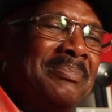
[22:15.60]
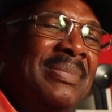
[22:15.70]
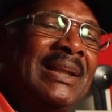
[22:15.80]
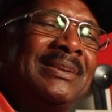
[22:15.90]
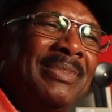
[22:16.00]

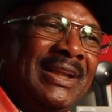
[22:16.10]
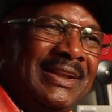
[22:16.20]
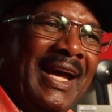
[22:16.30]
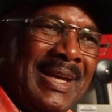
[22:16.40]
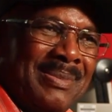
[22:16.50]
Big
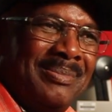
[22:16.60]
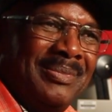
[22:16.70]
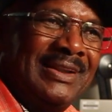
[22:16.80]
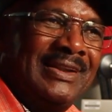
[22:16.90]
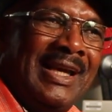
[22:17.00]
time.
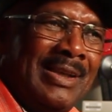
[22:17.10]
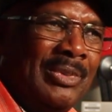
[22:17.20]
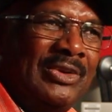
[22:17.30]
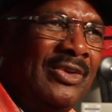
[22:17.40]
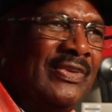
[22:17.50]

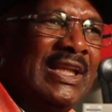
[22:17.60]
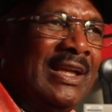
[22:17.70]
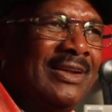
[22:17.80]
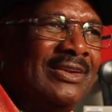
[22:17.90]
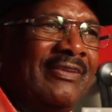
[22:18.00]
But over the
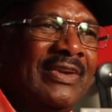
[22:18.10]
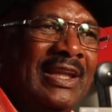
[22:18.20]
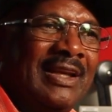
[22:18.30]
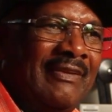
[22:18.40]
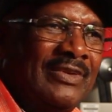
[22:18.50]
years,
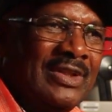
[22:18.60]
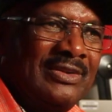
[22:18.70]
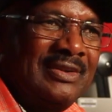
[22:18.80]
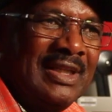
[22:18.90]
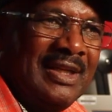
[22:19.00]
everything have
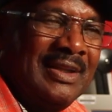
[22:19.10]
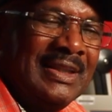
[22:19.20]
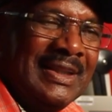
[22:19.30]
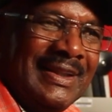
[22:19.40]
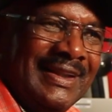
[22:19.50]
just
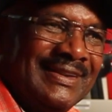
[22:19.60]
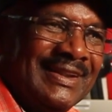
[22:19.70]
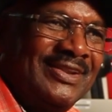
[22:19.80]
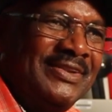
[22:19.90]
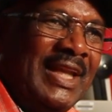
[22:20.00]
is a
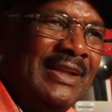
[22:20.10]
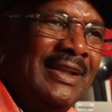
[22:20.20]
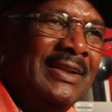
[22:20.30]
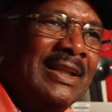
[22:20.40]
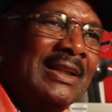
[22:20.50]

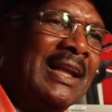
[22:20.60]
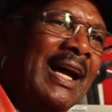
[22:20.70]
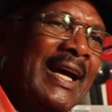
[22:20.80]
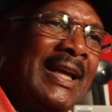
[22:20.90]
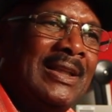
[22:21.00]
steady
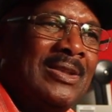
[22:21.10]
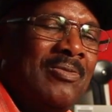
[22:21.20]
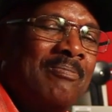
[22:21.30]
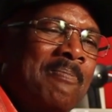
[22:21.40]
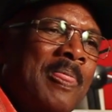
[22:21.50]
decline.